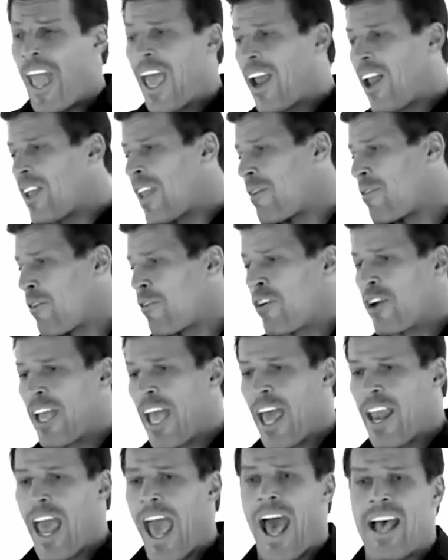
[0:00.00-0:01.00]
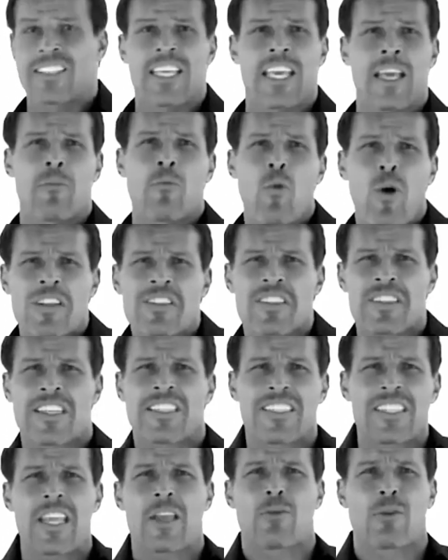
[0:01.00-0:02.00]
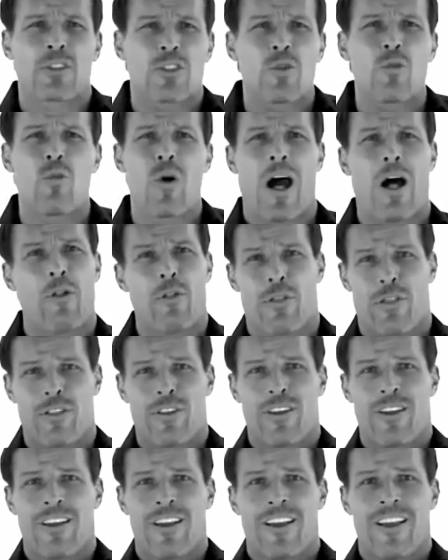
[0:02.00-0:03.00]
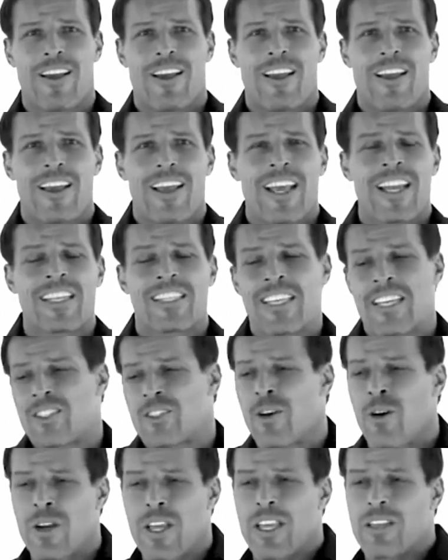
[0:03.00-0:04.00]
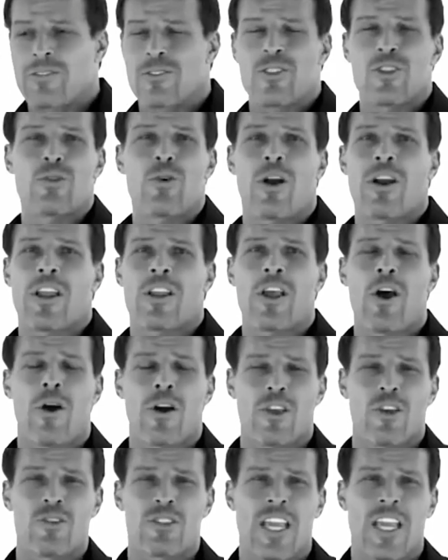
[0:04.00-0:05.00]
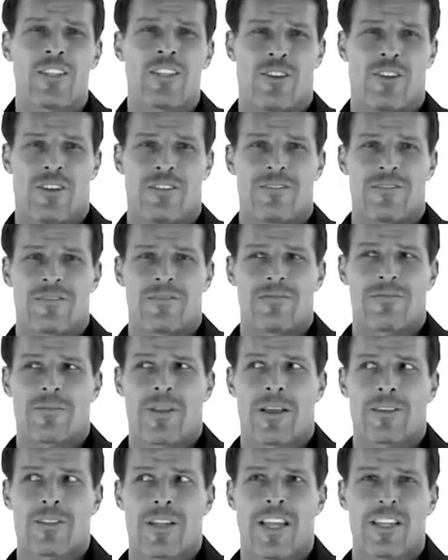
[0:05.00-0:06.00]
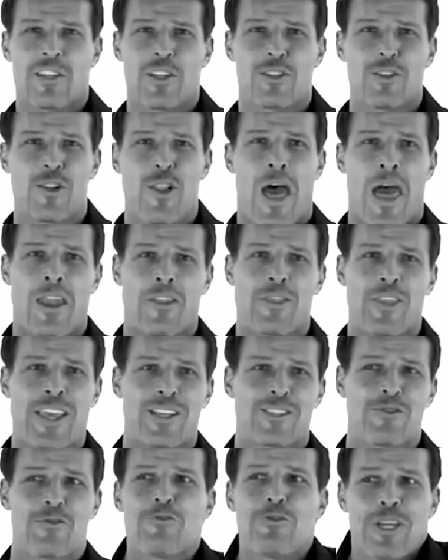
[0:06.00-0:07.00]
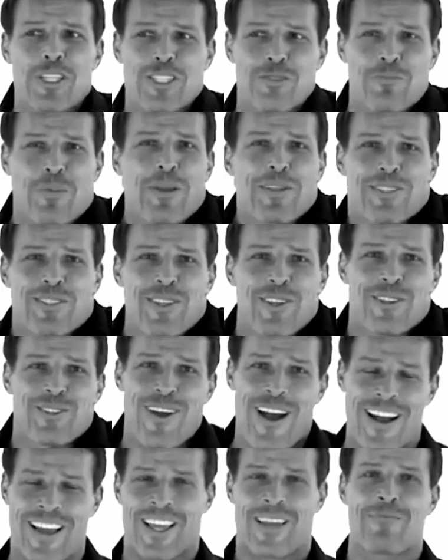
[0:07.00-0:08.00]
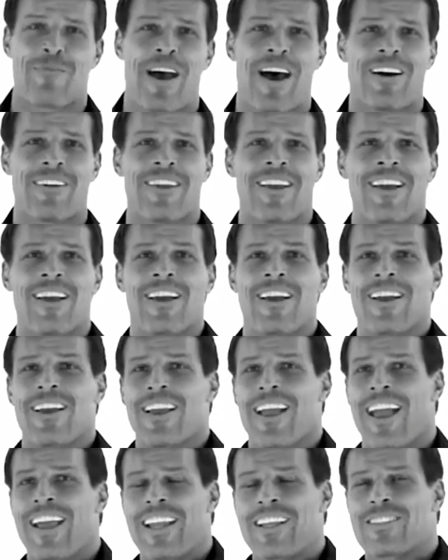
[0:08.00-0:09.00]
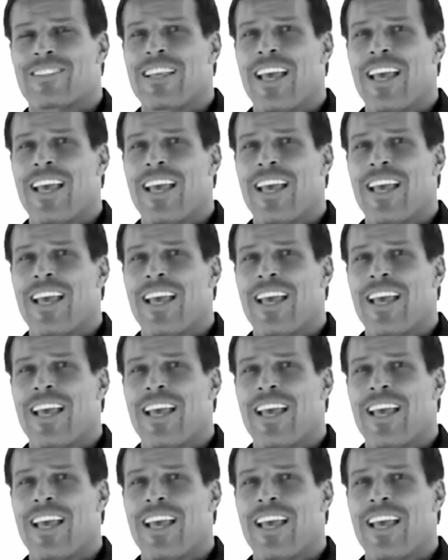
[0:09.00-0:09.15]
and I'll never forget asking him, what's the secret to wealth? And he said, Tony, you already know it, you teach it. I said, I teach a lot of things. Which piece are you talking about? And he